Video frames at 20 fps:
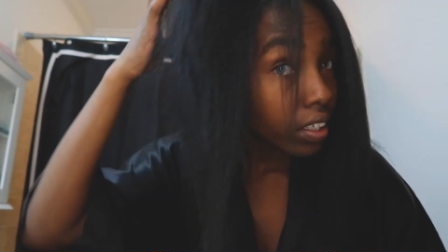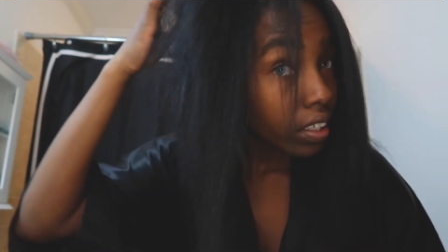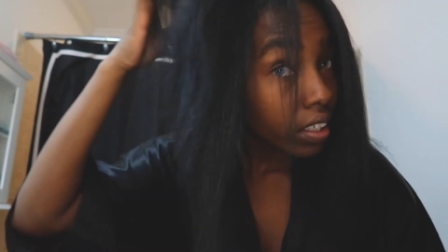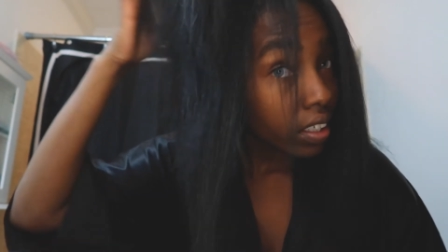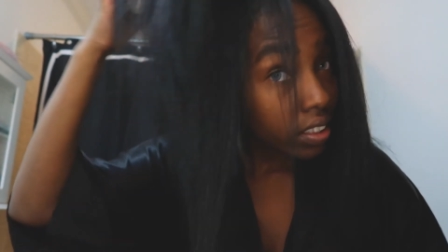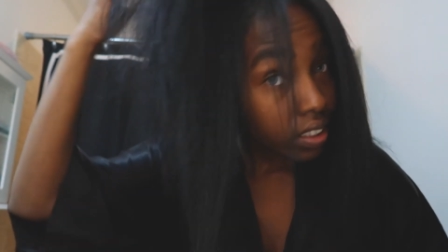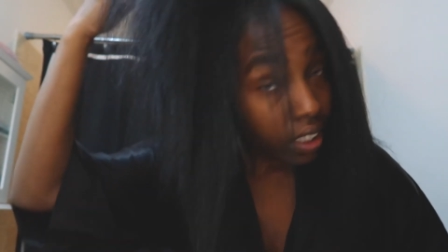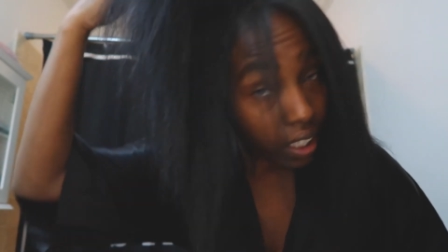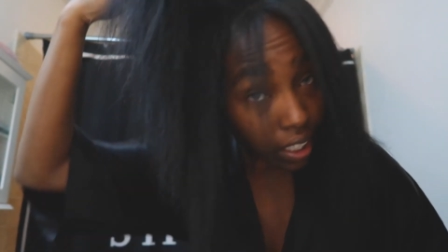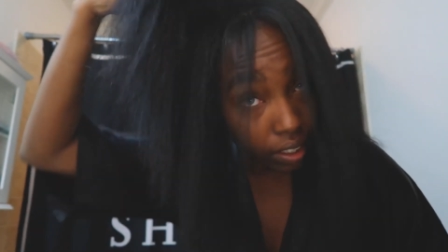
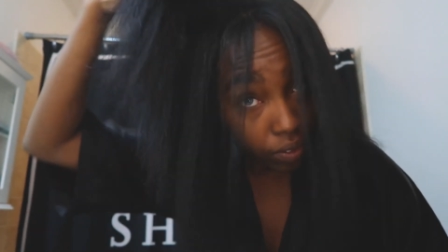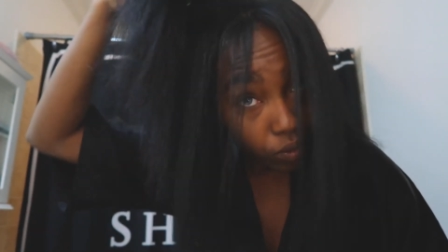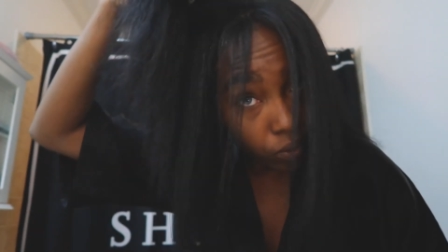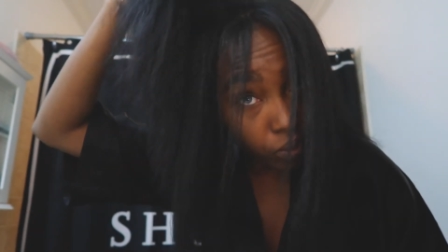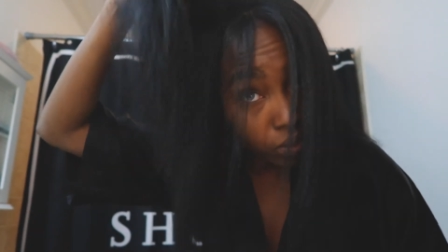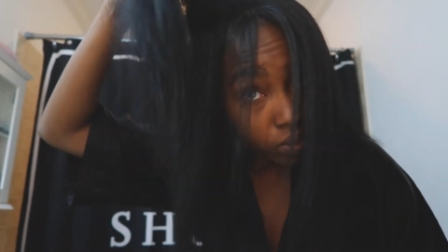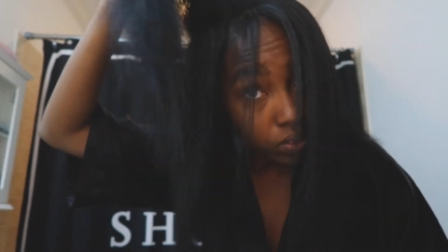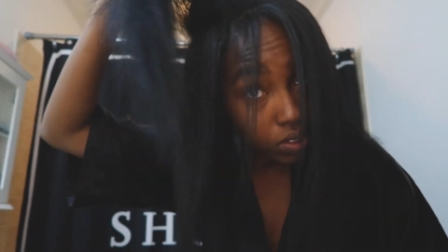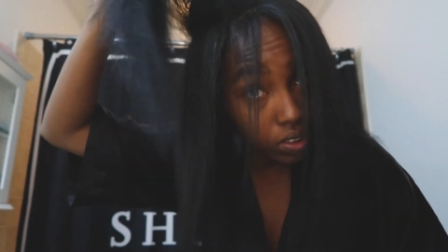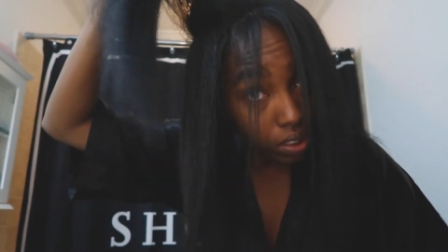is, I
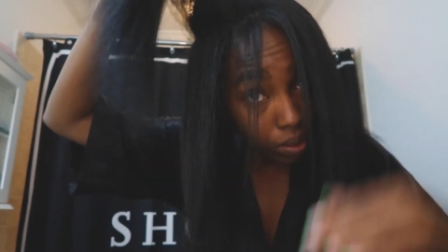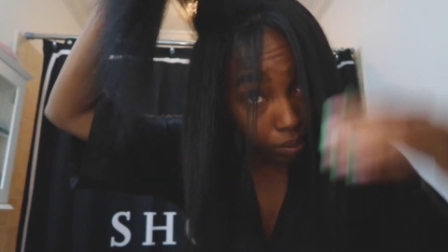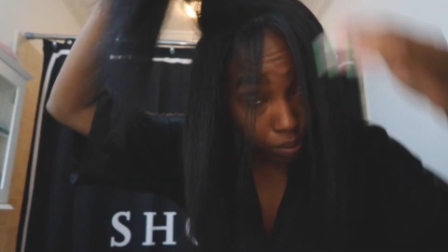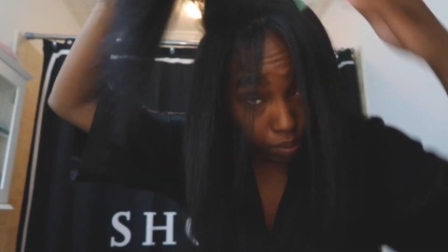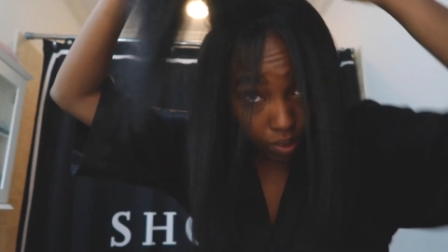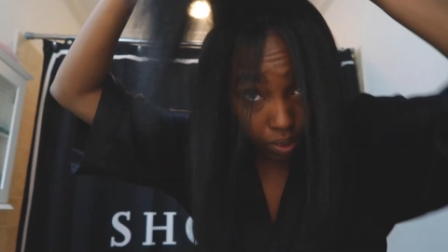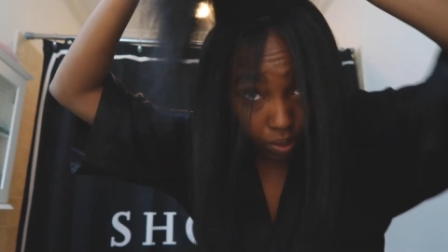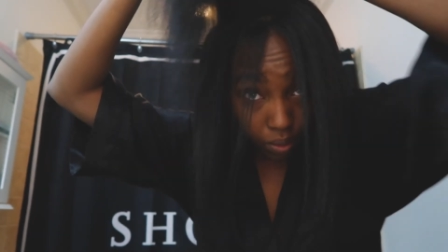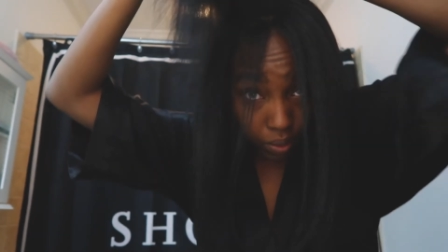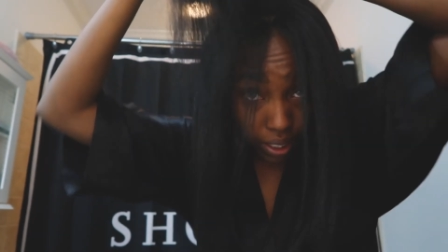have
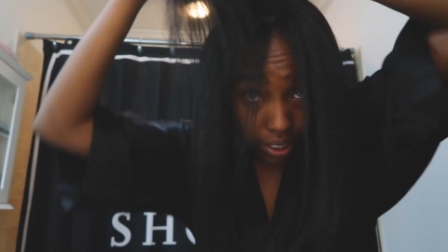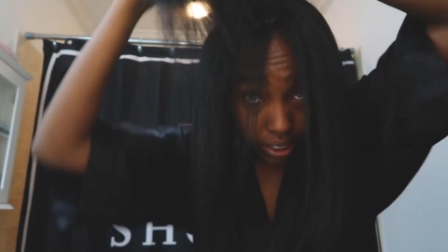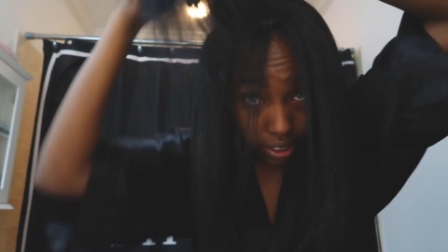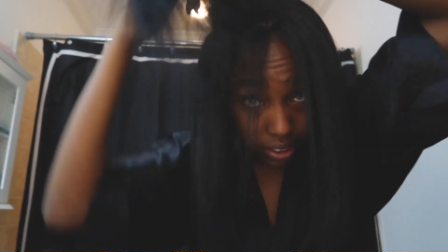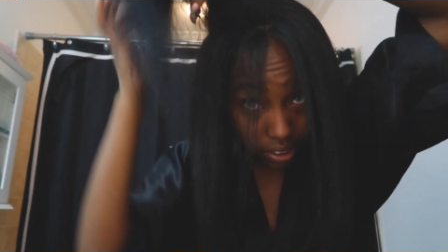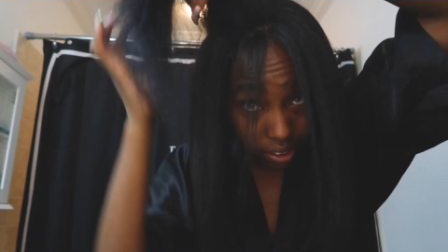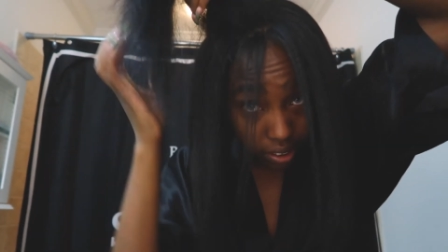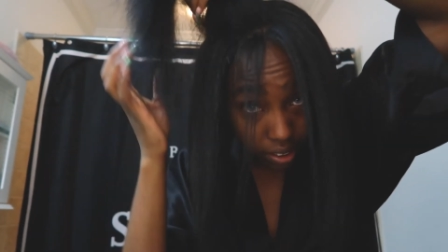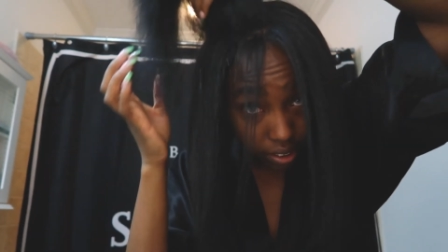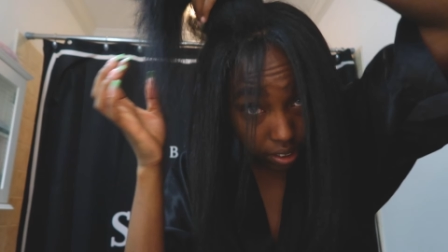the
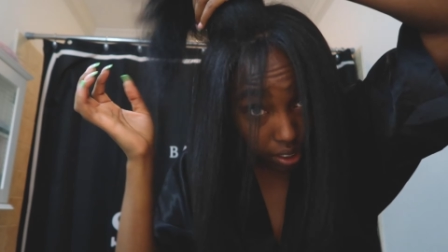rest.